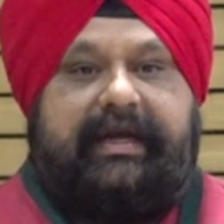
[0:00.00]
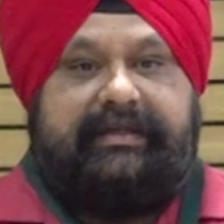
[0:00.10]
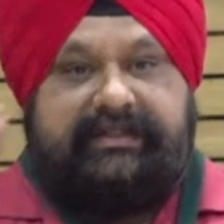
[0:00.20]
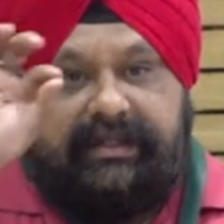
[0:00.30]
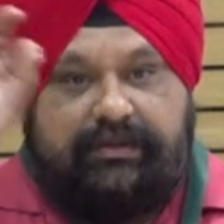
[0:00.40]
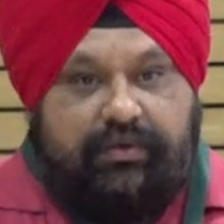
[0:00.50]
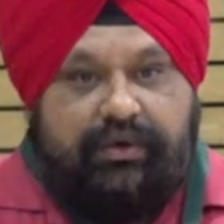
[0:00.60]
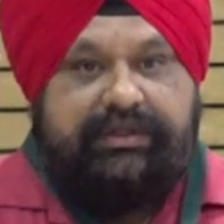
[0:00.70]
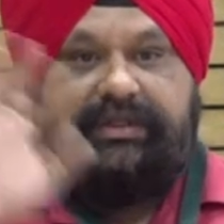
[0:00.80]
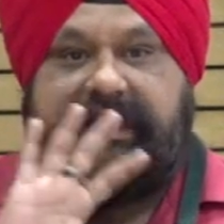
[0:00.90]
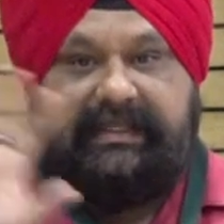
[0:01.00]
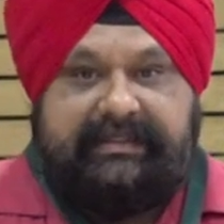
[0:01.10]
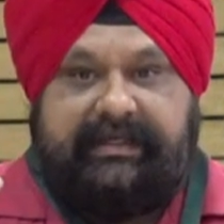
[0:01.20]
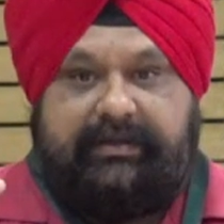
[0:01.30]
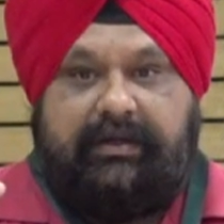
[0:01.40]
has. It says Guduchi,
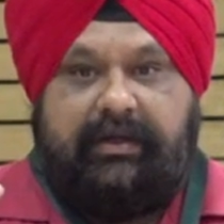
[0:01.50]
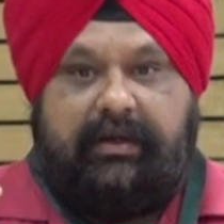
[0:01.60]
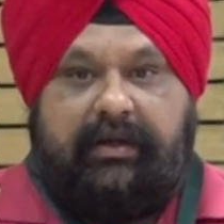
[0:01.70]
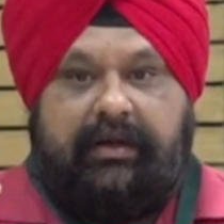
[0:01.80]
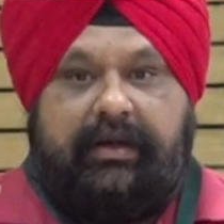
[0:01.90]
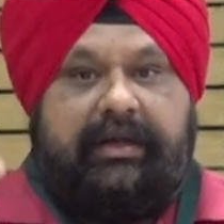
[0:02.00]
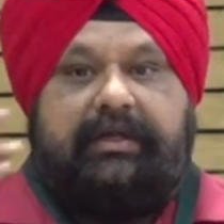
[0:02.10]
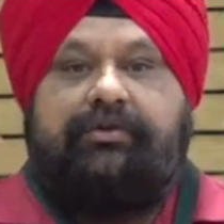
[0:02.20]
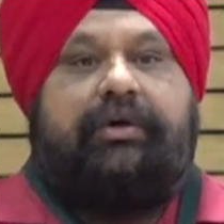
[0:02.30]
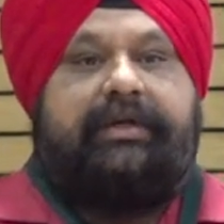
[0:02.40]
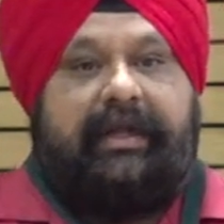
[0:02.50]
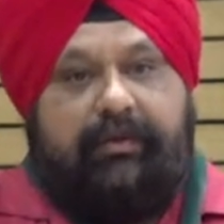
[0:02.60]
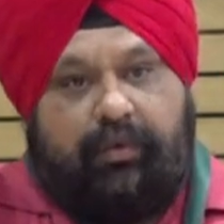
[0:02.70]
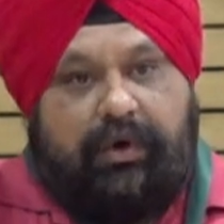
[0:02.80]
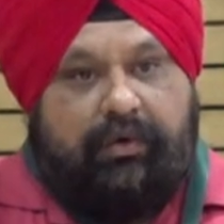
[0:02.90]
that's it. It does not tell
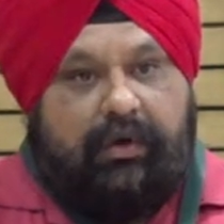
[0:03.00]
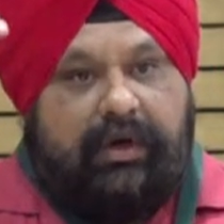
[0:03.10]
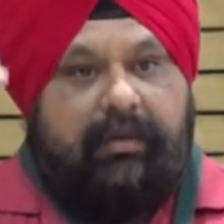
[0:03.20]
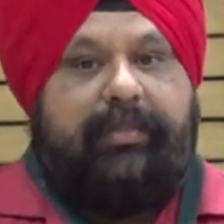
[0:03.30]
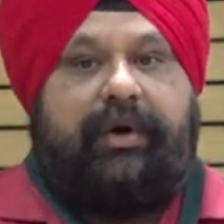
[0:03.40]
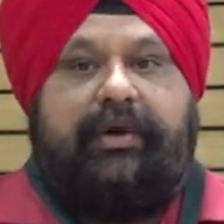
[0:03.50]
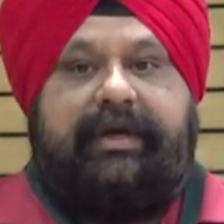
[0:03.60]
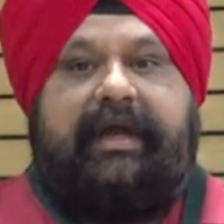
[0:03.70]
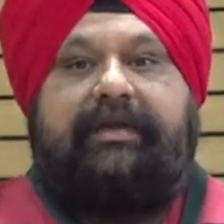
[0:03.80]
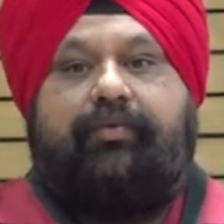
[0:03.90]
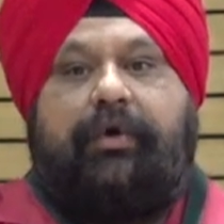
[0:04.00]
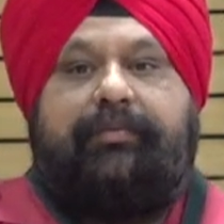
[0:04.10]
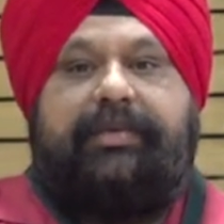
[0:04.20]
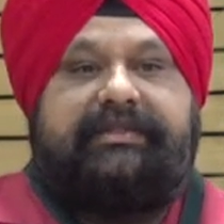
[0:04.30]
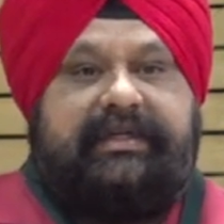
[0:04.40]
what all compound it has, what
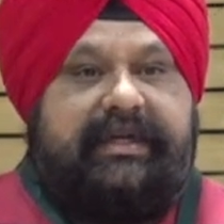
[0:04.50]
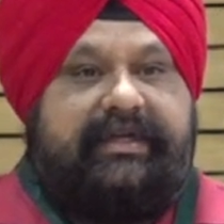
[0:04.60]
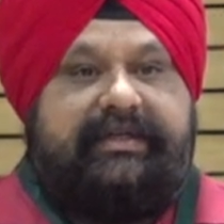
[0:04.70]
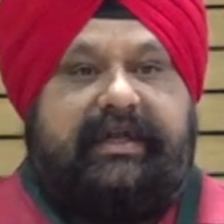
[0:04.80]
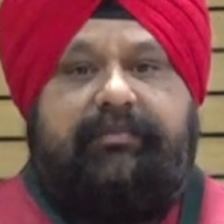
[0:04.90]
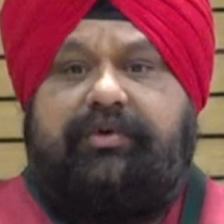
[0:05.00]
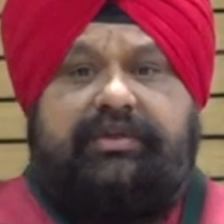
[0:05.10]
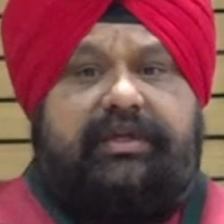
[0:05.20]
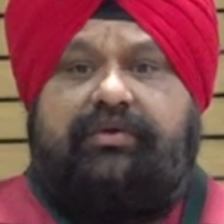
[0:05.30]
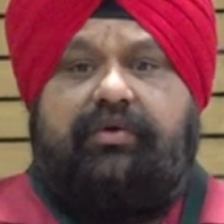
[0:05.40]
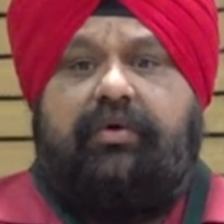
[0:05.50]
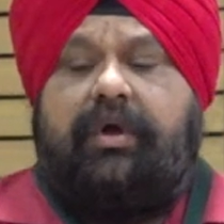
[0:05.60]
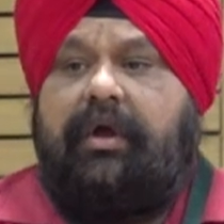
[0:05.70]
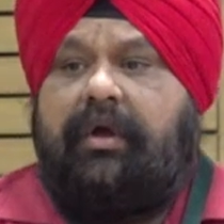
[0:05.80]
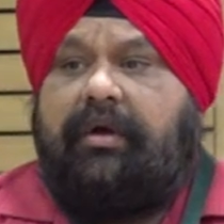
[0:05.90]
percentage it has, because there is no
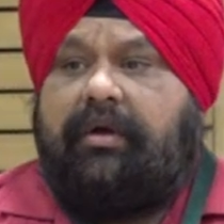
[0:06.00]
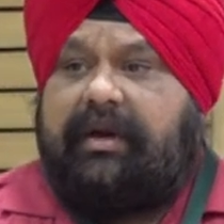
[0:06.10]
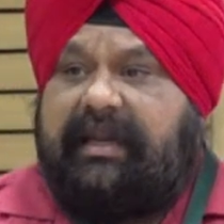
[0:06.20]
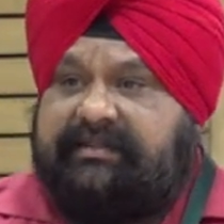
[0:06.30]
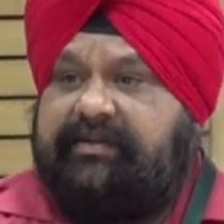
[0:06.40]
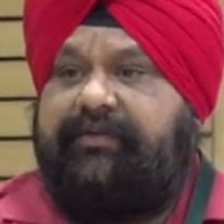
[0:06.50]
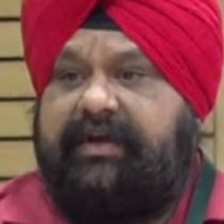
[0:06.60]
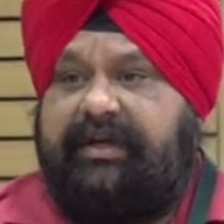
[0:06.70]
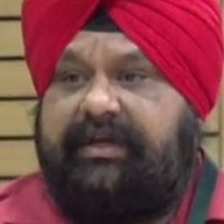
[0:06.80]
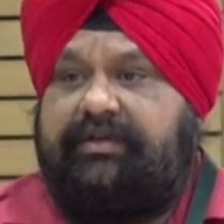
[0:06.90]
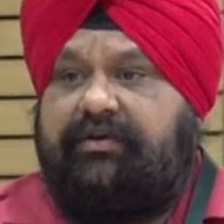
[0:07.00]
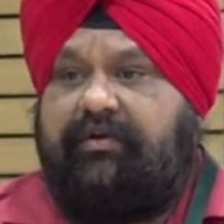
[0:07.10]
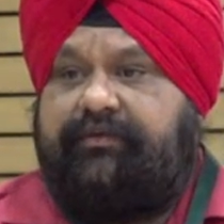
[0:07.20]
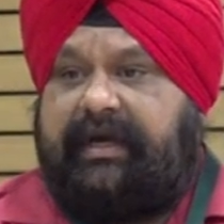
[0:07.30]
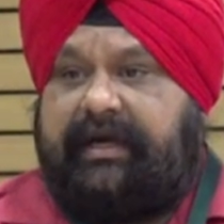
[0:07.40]
classification
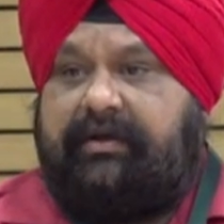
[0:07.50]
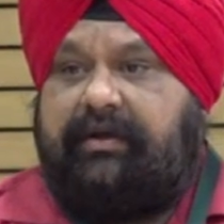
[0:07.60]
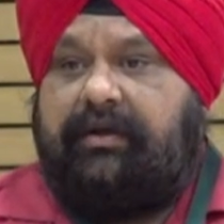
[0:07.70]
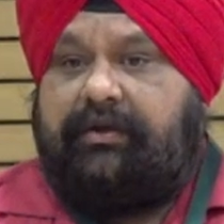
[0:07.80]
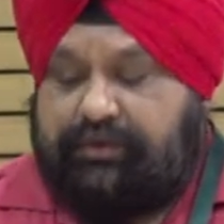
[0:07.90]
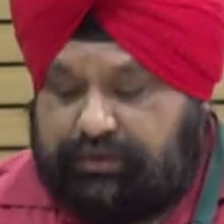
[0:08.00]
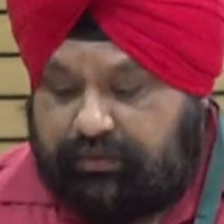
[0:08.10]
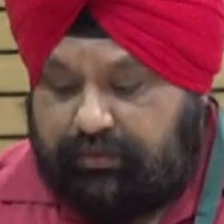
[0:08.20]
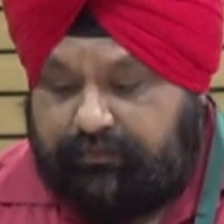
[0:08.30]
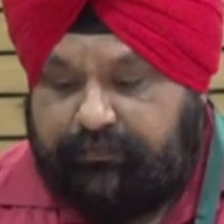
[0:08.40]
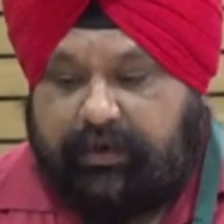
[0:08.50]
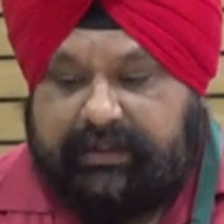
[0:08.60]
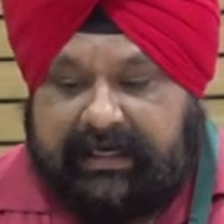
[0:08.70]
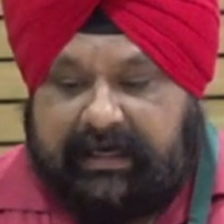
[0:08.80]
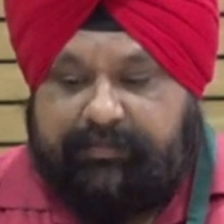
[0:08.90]
of that. So for
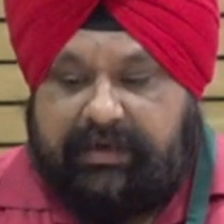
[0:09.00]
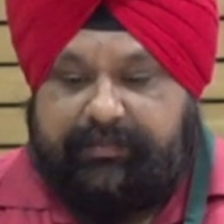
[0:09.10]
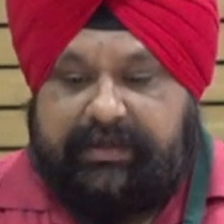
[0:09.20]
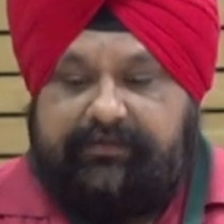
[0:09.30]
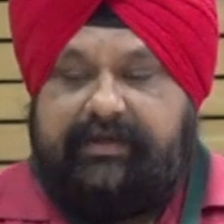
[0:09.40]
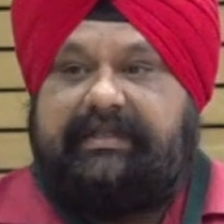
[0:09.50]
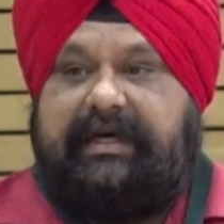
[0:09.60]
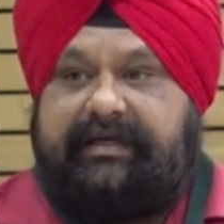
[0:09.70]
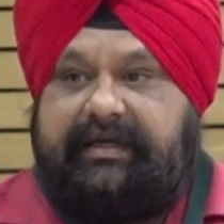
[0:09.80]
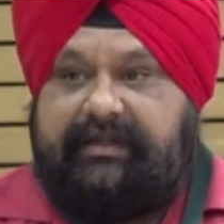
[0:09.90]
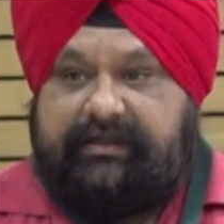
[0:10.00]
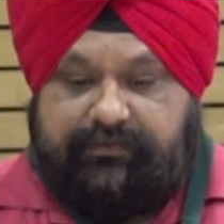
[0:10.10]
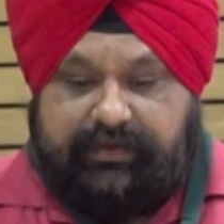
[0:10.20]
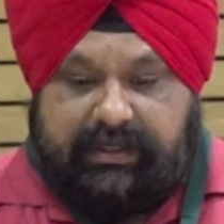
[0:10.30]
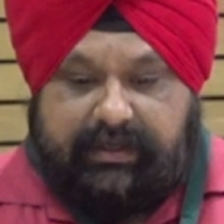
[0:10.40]
that purpose we started this
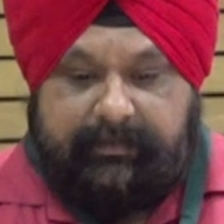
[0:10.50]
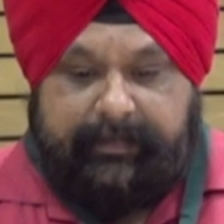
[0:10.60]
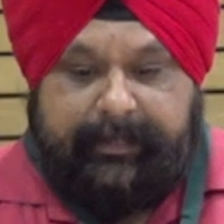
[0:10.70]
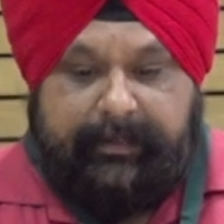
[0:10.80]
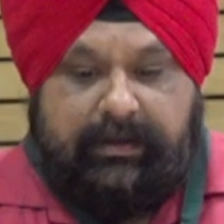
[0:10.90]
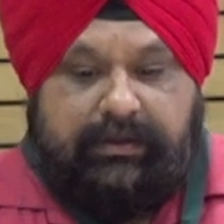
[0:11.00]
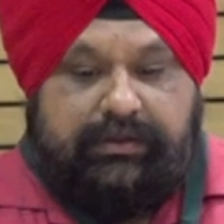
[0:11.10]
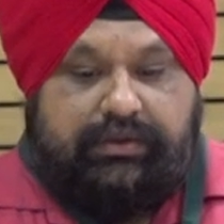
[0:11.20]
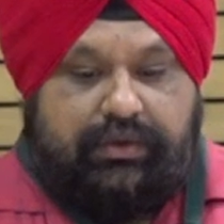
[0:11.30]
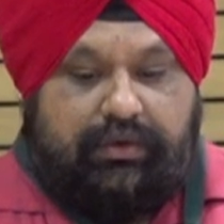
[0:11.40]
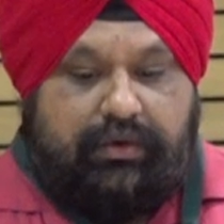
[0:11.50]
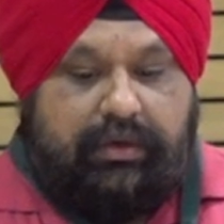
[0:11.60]
work. So